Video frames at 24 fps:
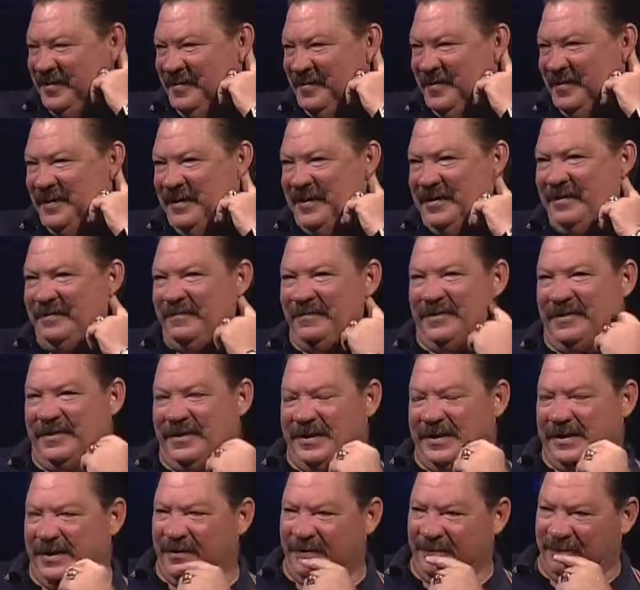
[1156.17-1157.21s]
you really,
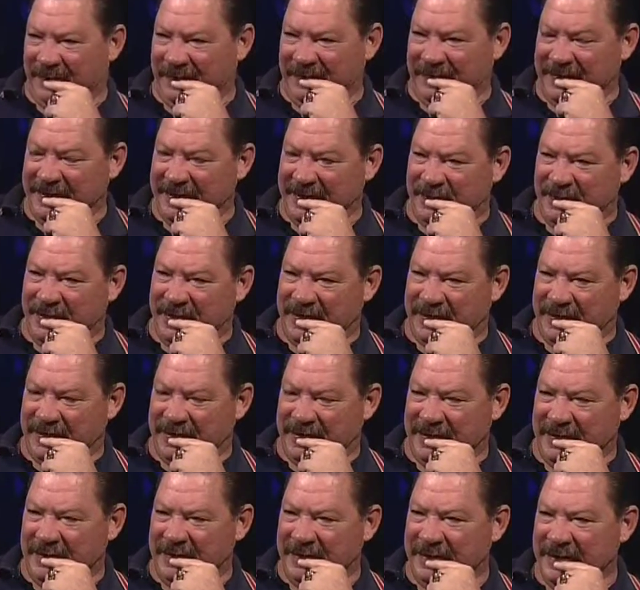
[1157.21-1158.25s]
really don't really know where yeah. to
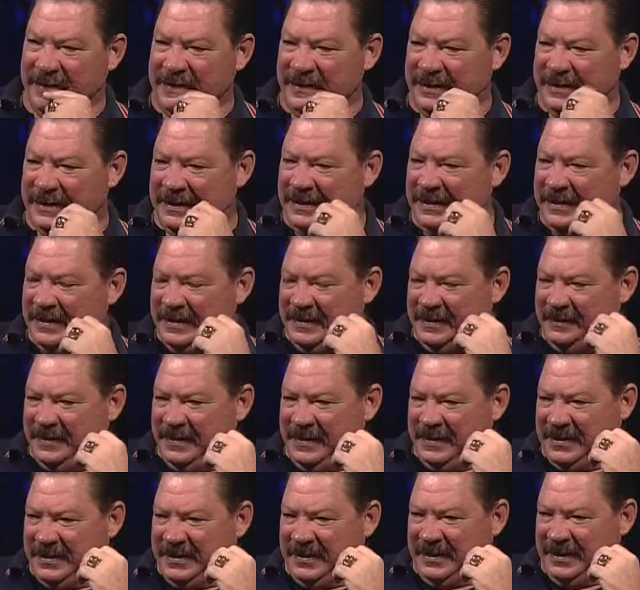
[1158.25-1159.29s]
go. Mm
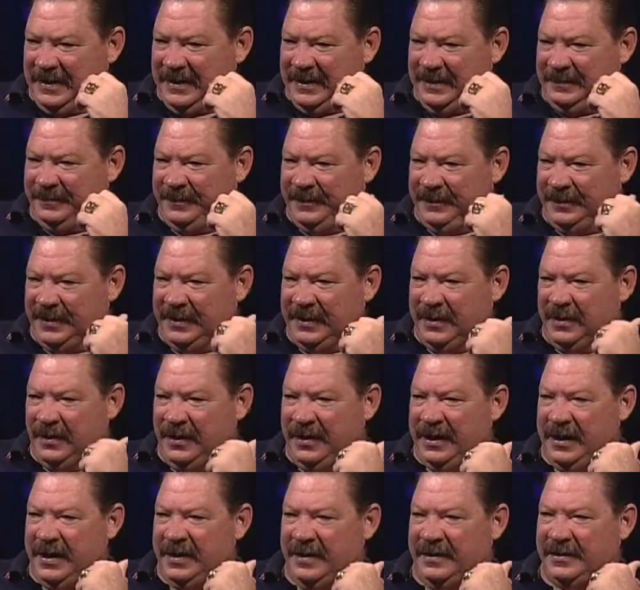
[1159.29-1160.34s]
-hmm. But uh, you know,
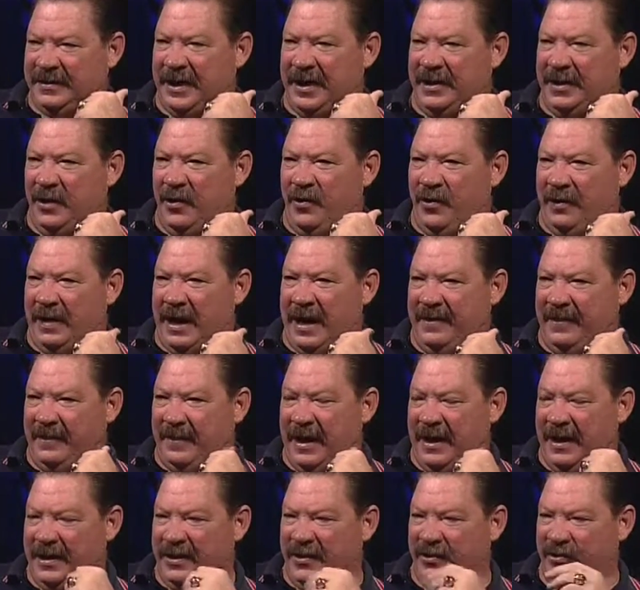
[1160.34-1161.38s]
it is. I know.
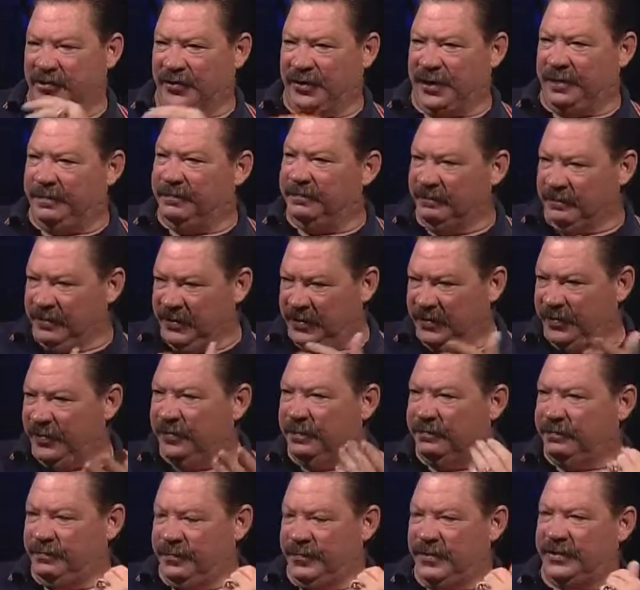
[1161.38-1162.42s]
I, I usually do
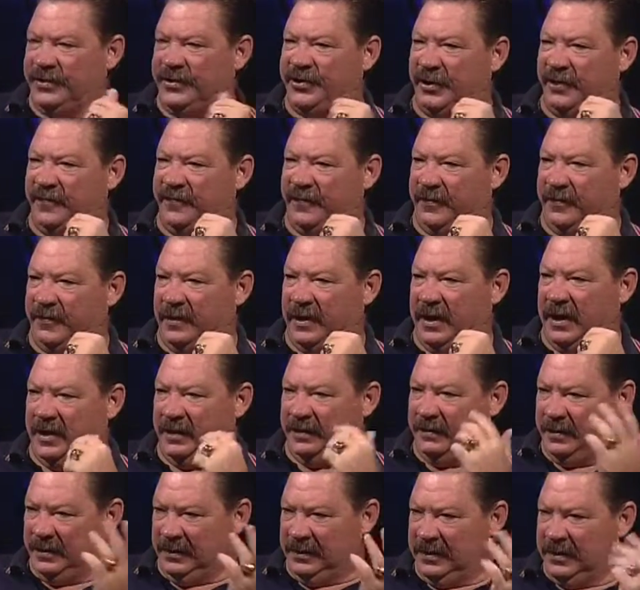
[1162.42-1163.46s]
the the show for
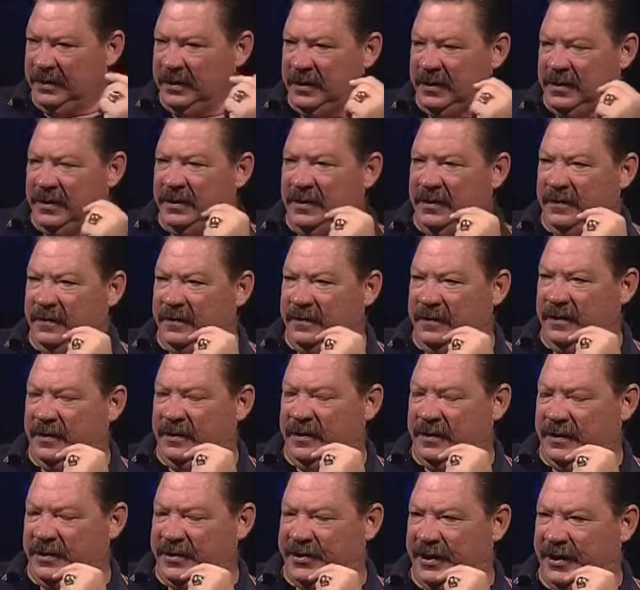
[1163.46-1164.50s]
uh,
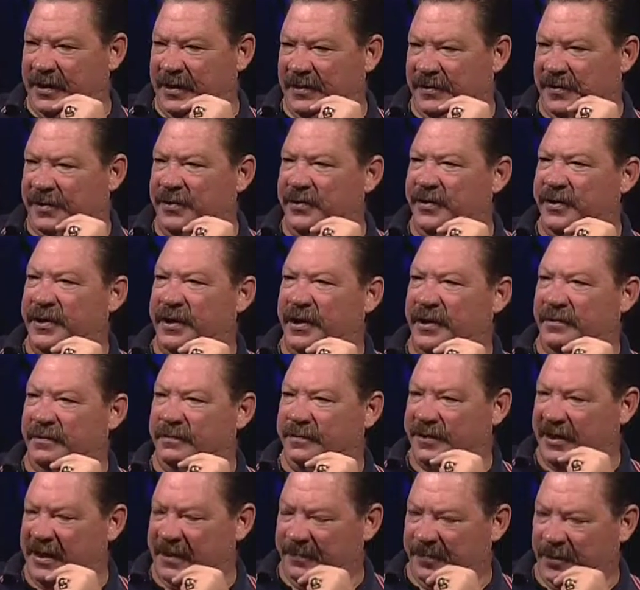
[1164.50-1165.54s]
uh, Channel Two
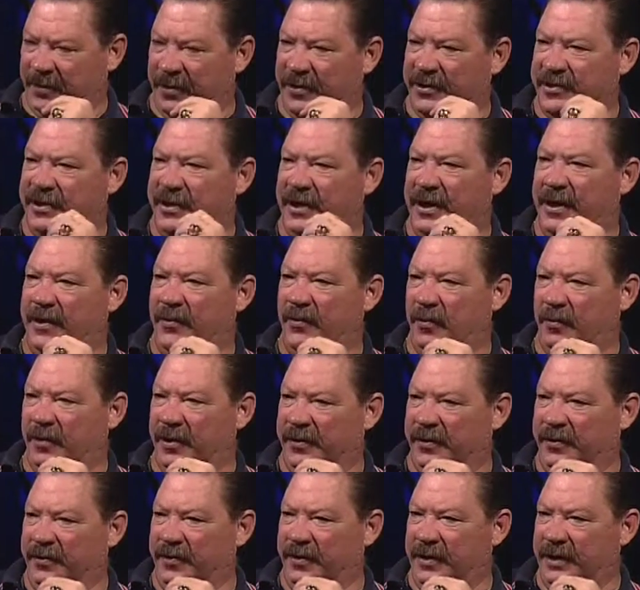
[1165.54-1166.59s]
here. Sam Burridge and I
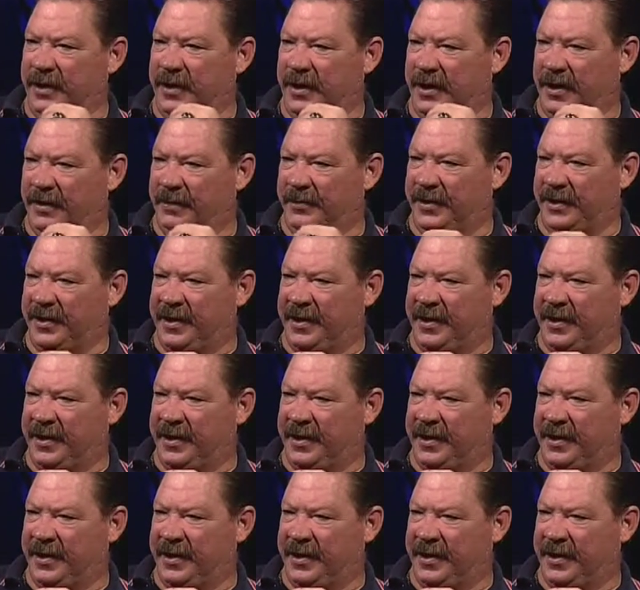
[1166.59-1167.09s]
normally do the mm -hmm.